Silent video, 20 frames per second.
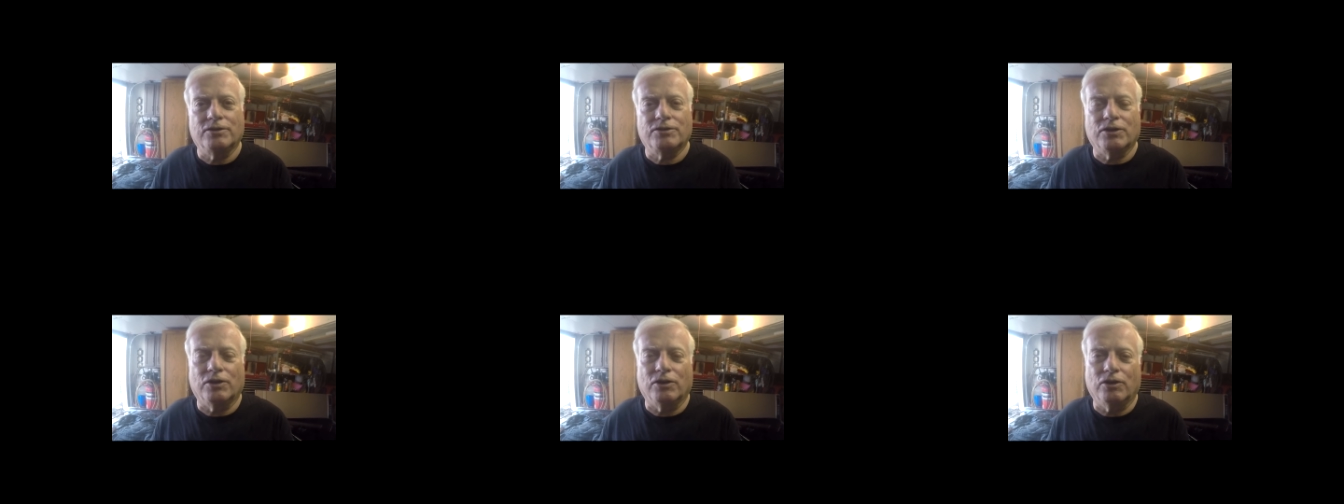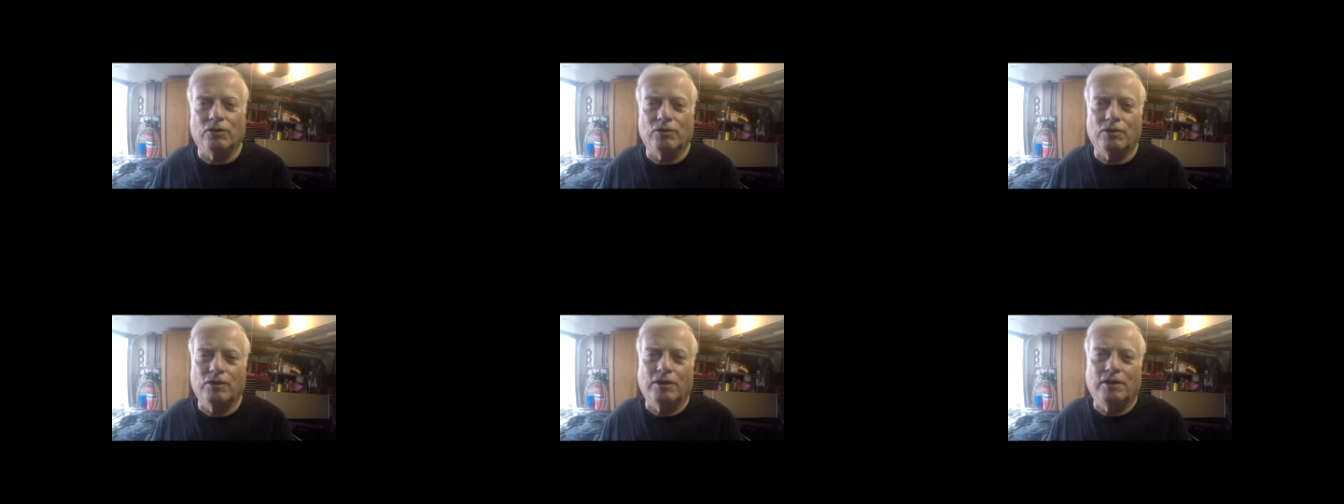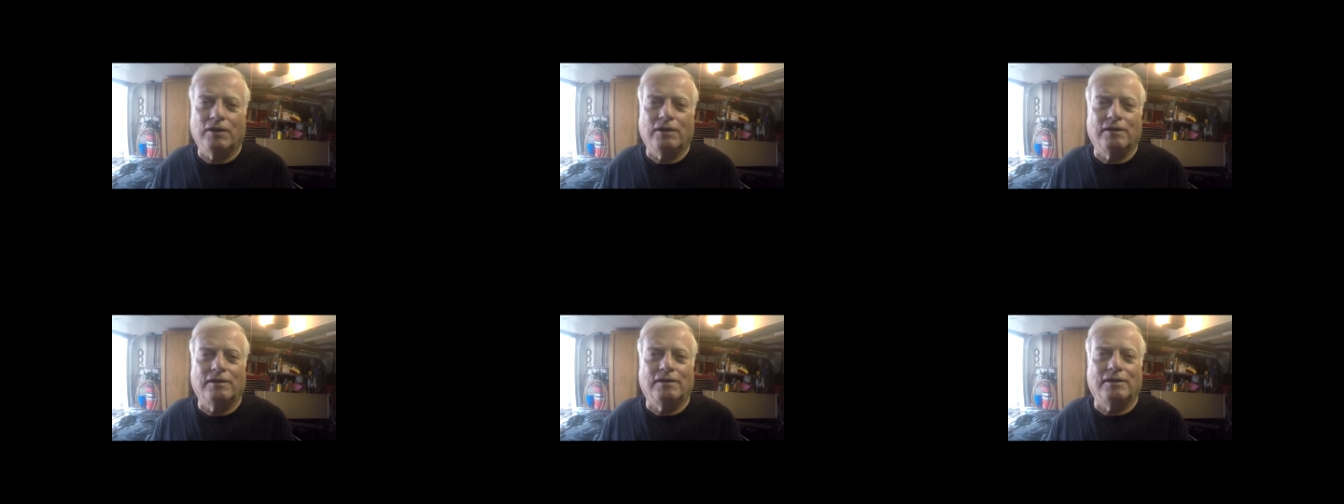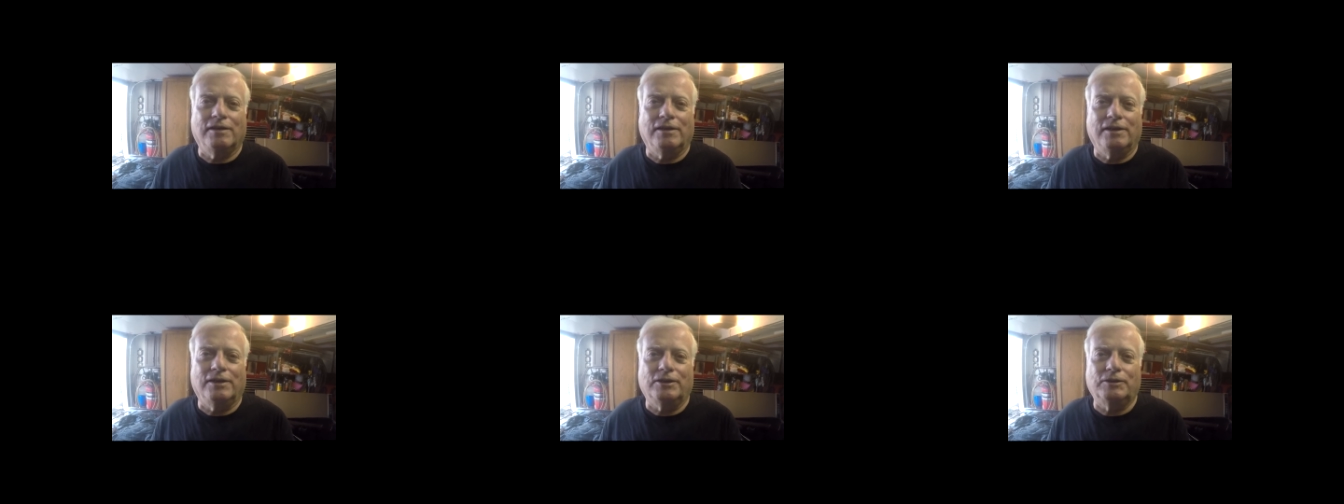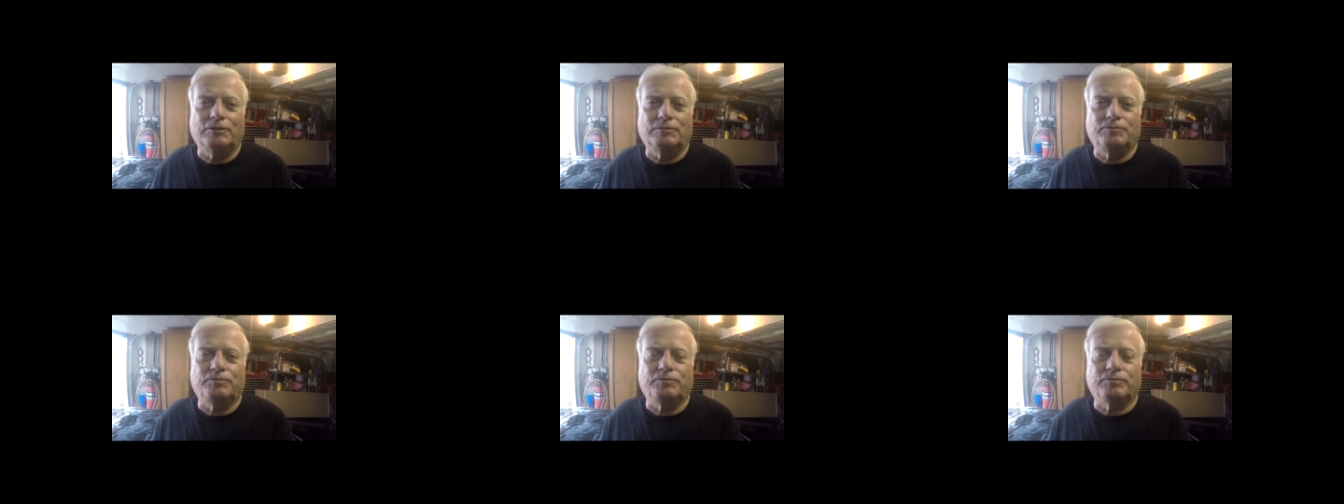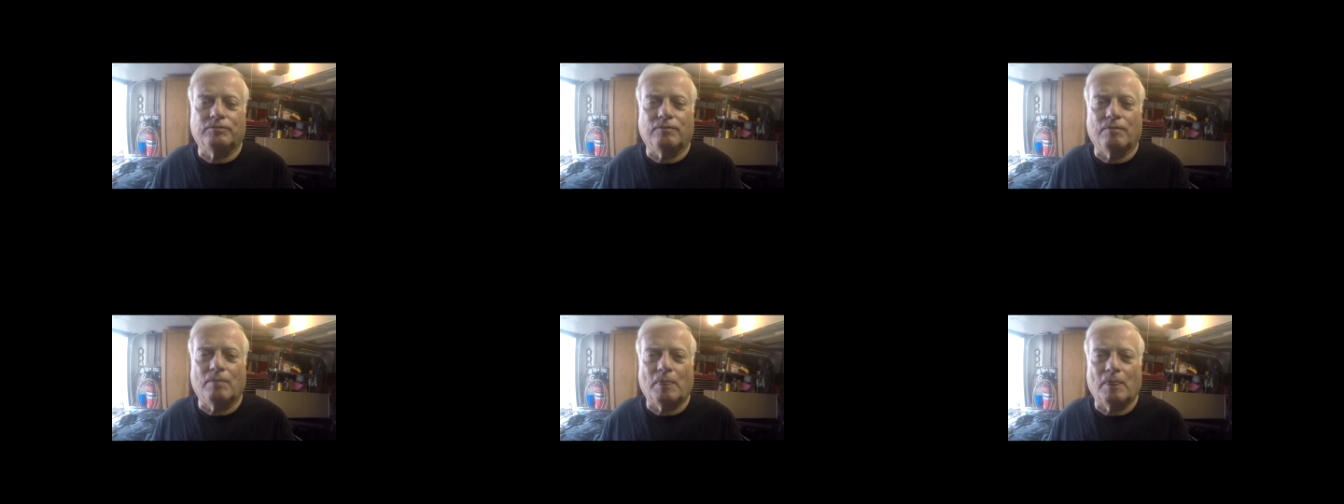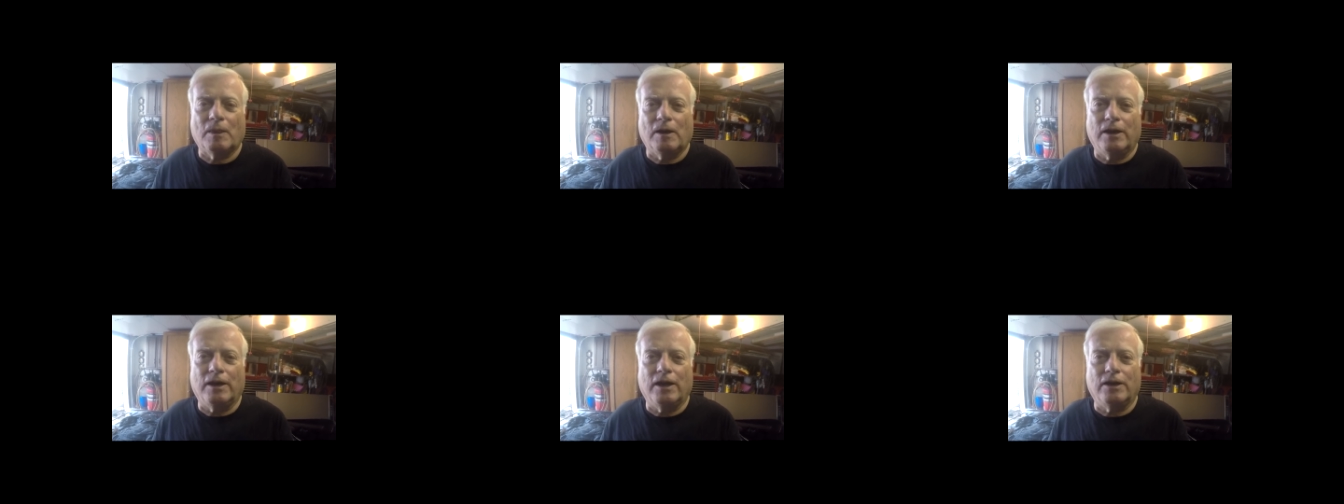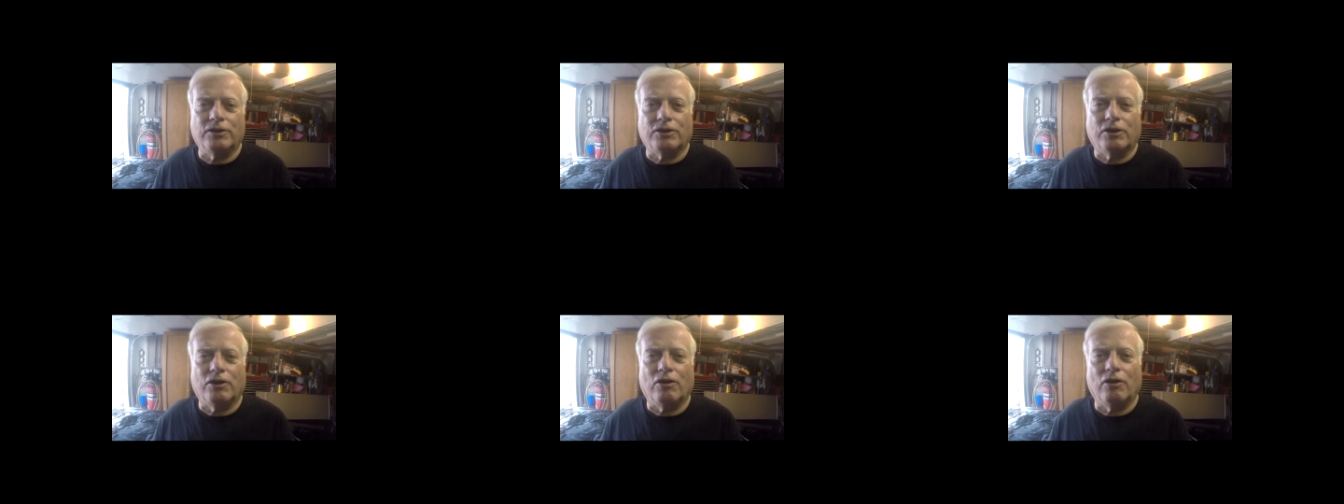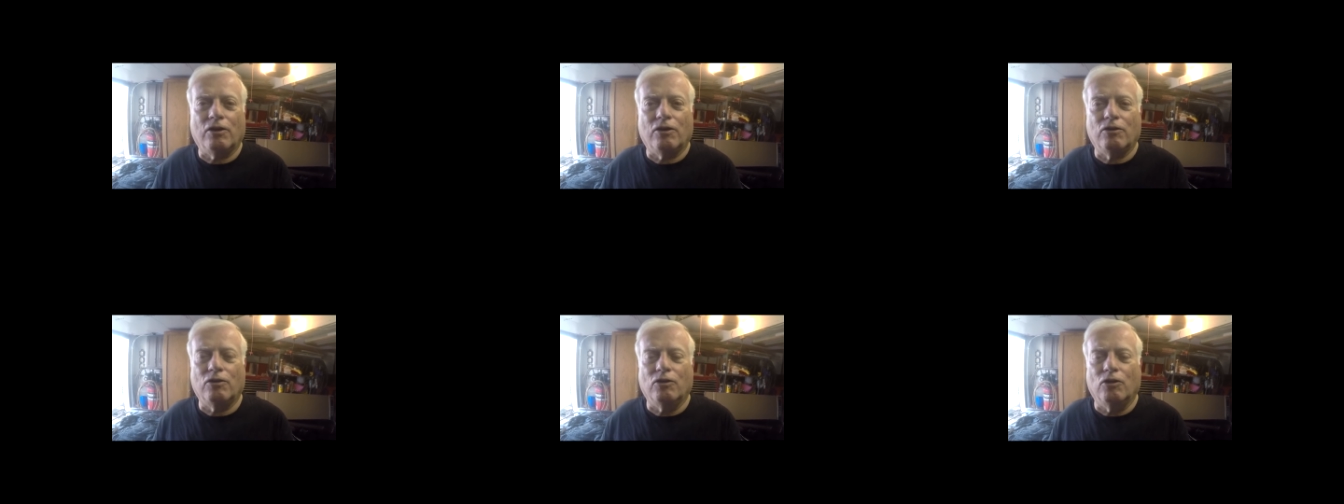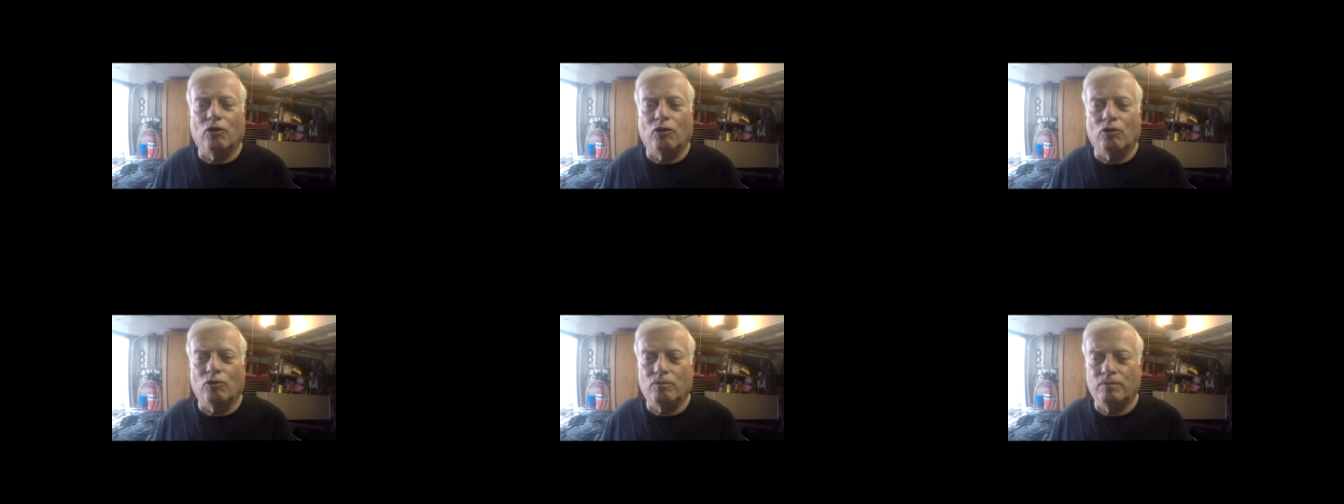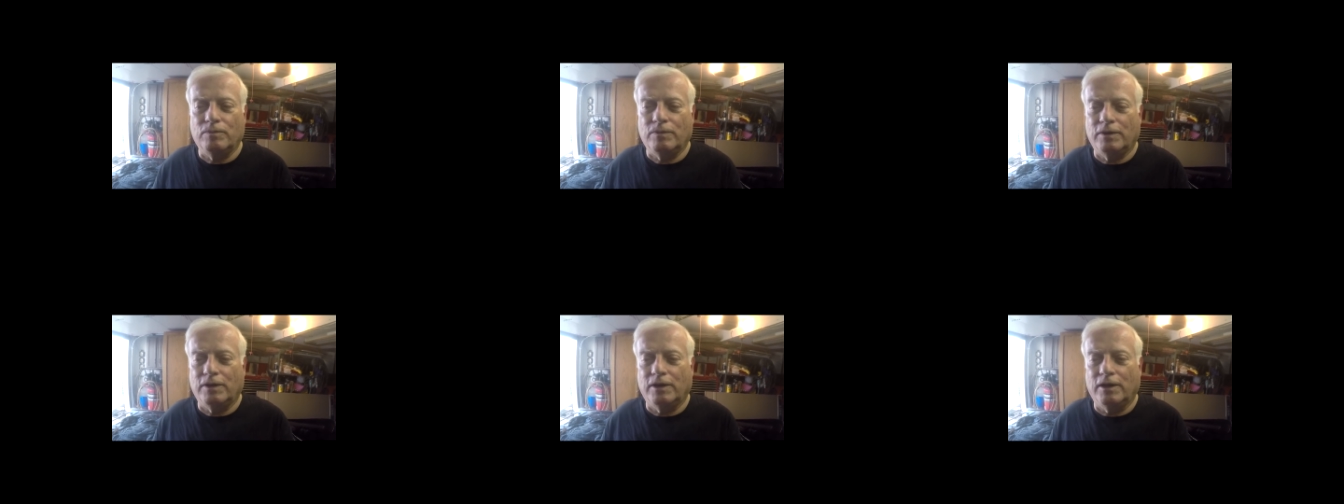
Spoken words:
So I got the car home